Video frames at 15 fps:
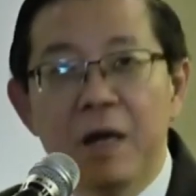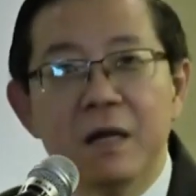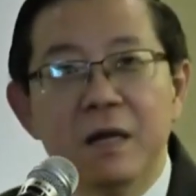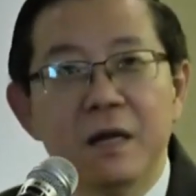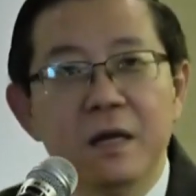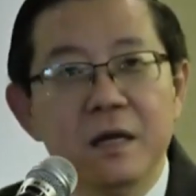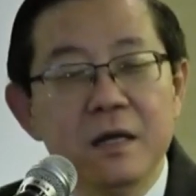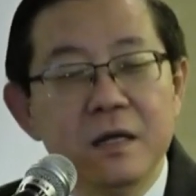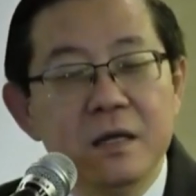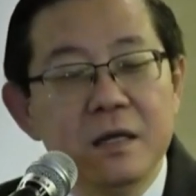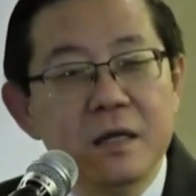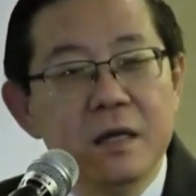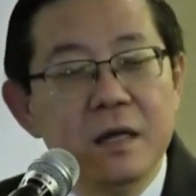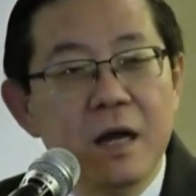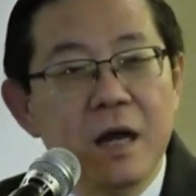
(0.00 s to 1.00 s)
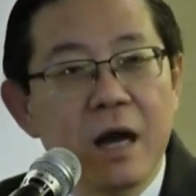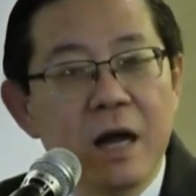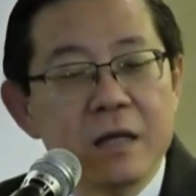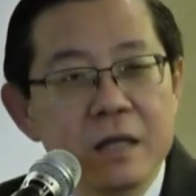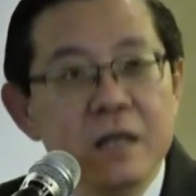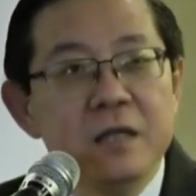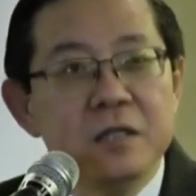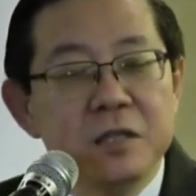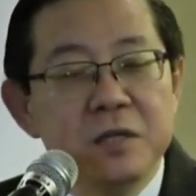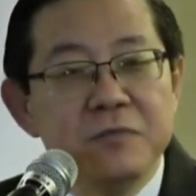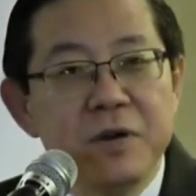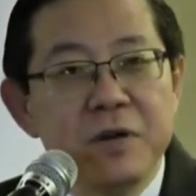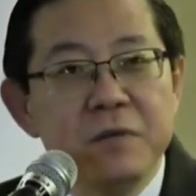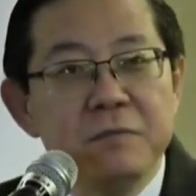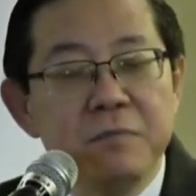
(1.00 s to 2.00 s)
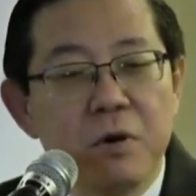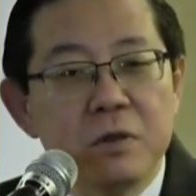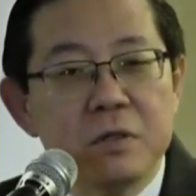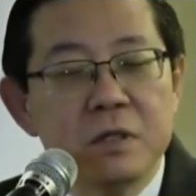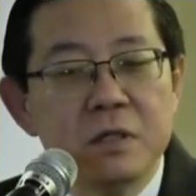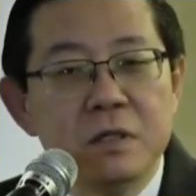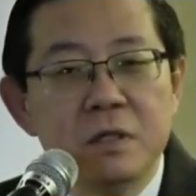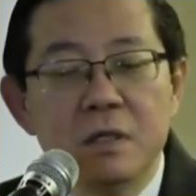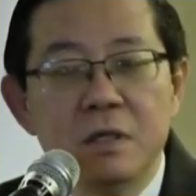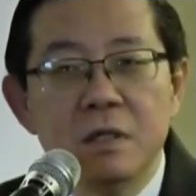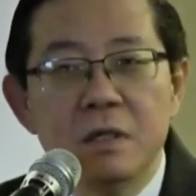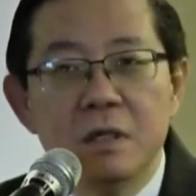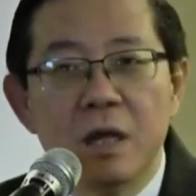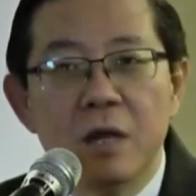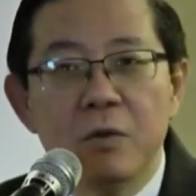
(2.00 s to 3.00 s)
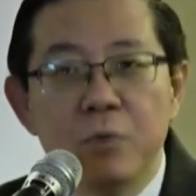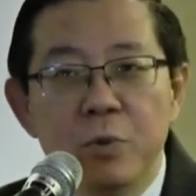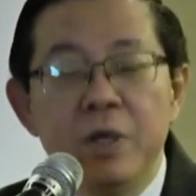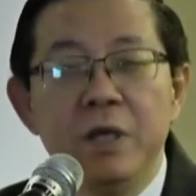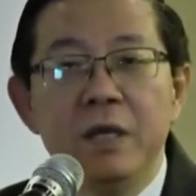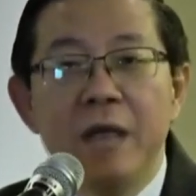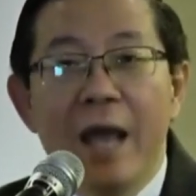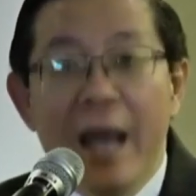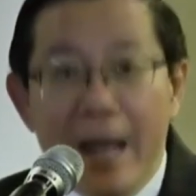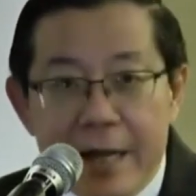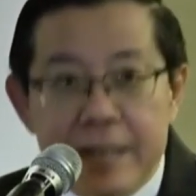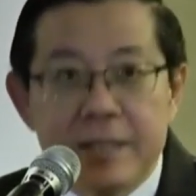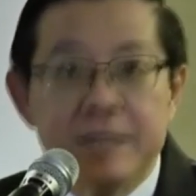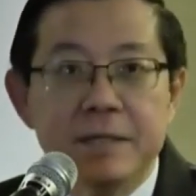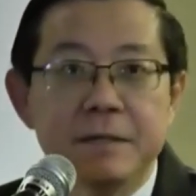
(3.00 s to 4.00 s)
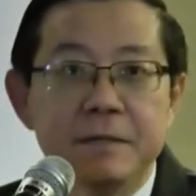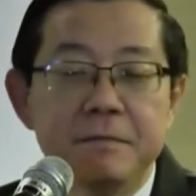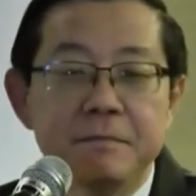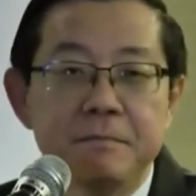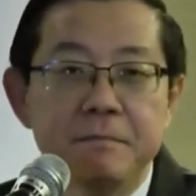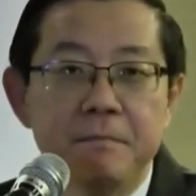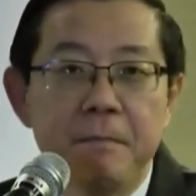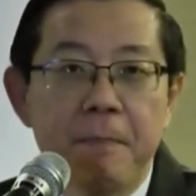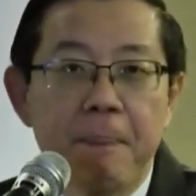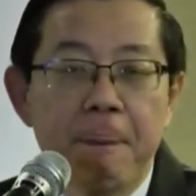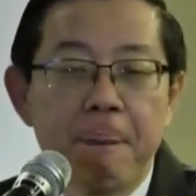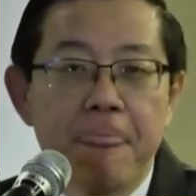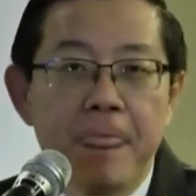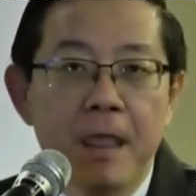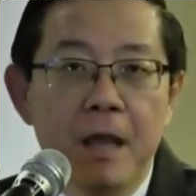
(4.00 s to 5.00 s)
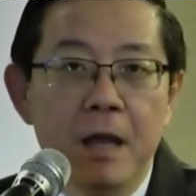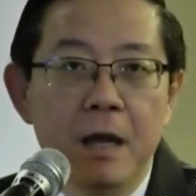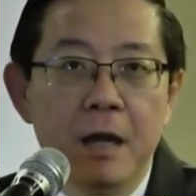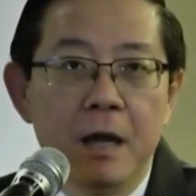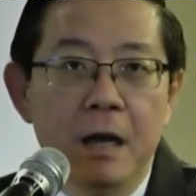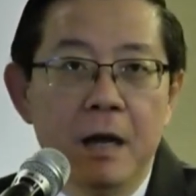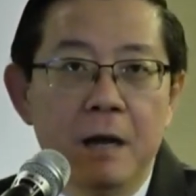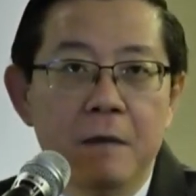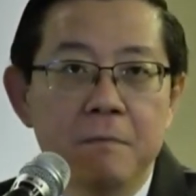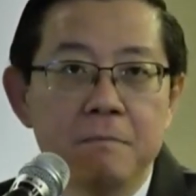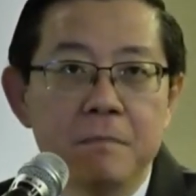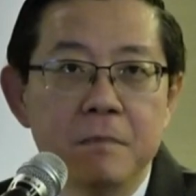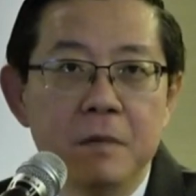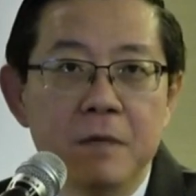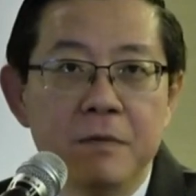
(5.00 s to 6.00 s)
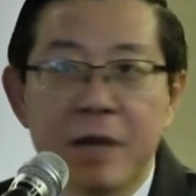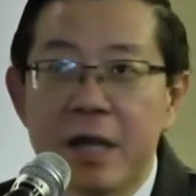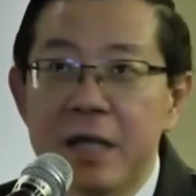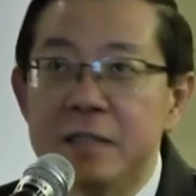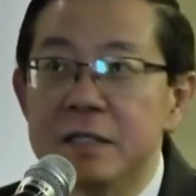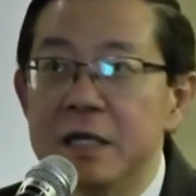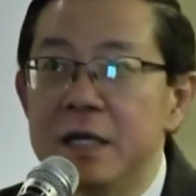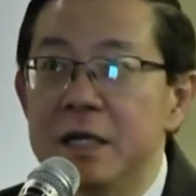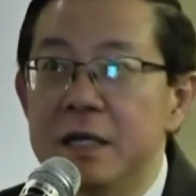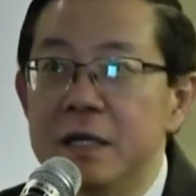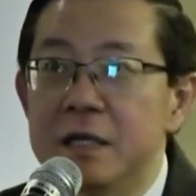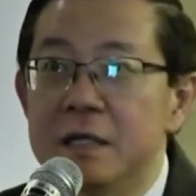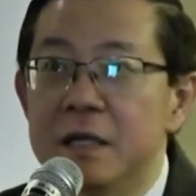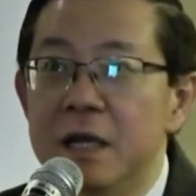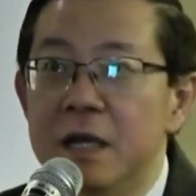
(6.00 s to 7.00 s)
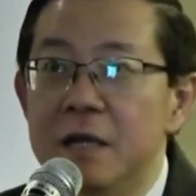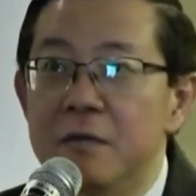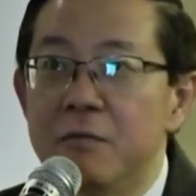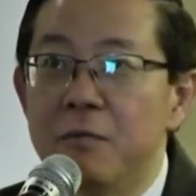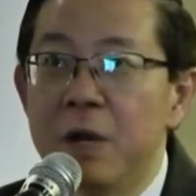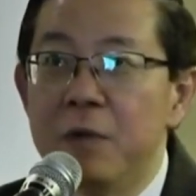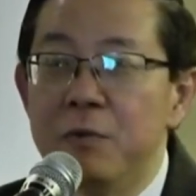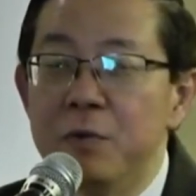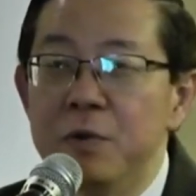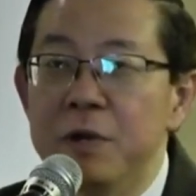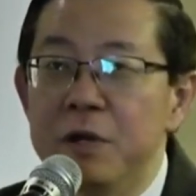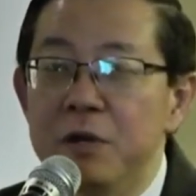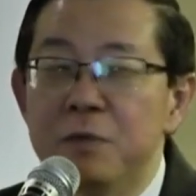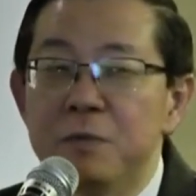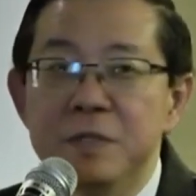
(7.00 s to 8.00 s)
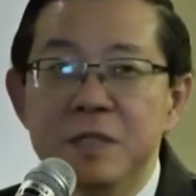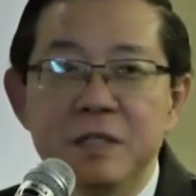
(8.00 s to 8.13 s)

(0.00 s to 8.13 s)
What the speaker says: But I think it's very important that we act. If I can say that when we were in